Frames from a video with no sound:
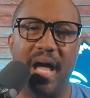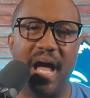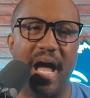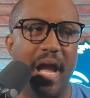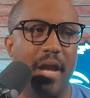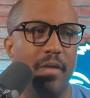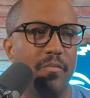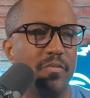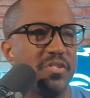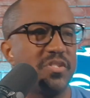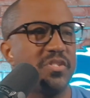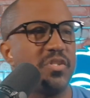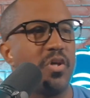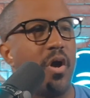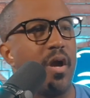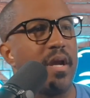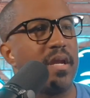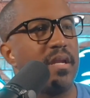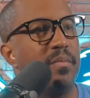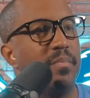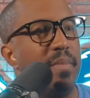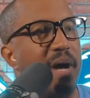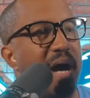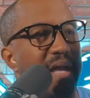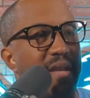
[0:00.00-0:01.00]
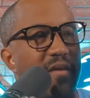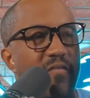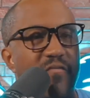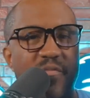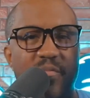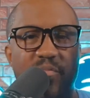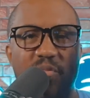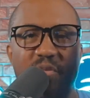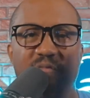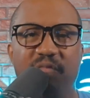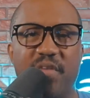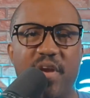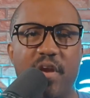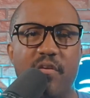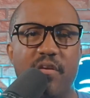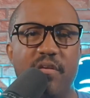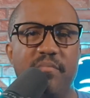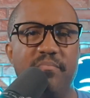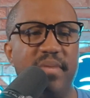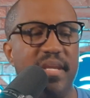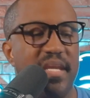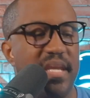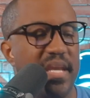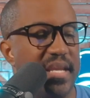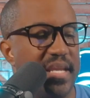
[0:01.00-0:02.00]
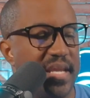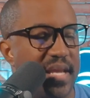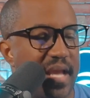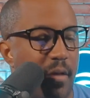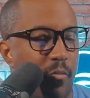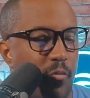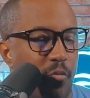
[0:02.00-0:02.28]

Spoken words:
I was talking about it from the very beginning.